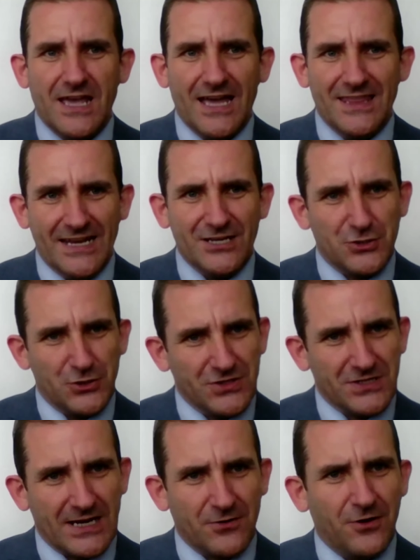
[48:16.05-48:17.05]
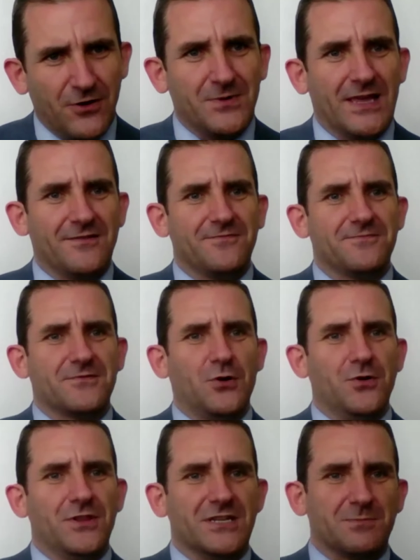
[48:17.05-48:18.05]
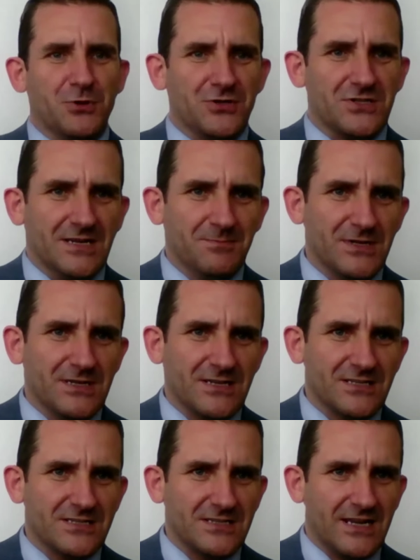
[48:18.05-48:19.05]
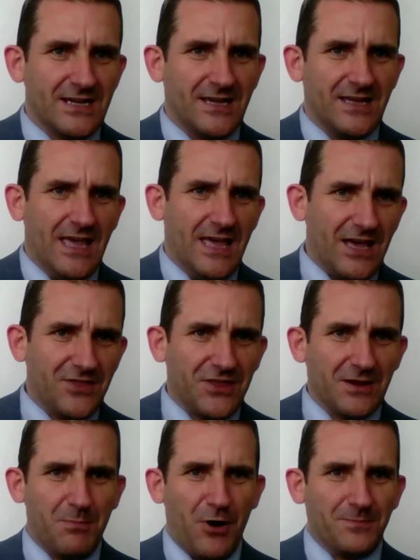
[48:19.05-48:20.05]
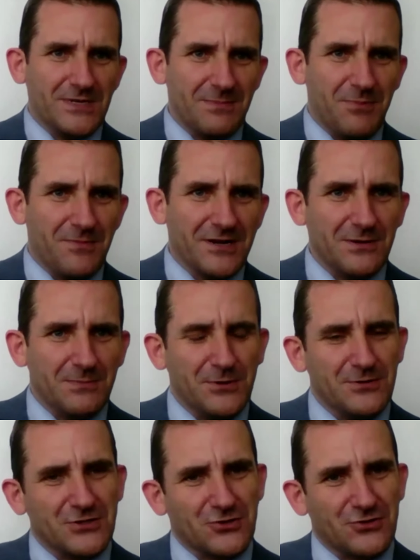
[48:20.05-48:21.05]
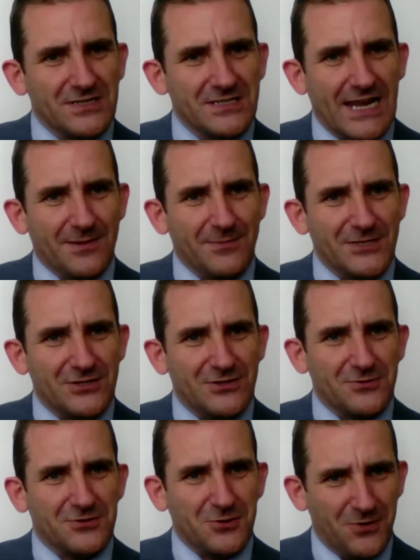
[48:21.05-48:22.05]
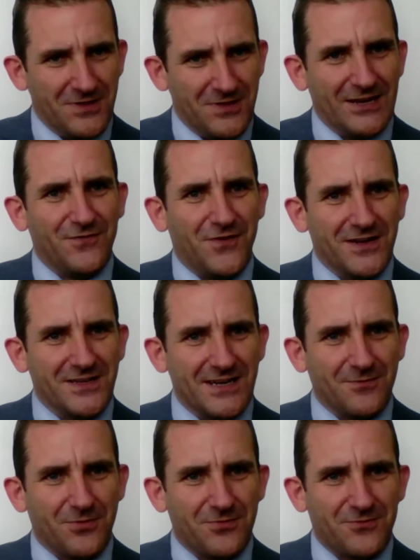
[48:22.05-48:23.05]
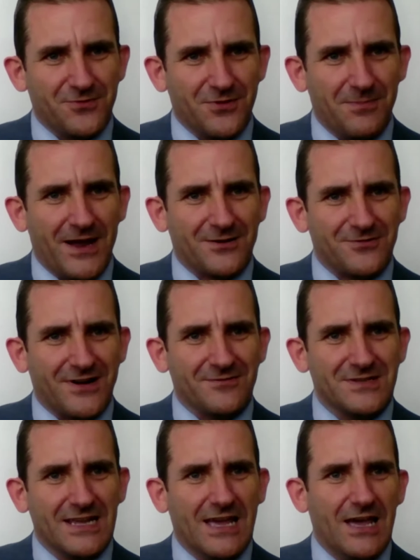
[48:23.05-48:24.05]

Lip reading: and then it turns out, oh well, I've called this person in because a thing popped up on my computer screen telling me to do so, and then you find out through the background,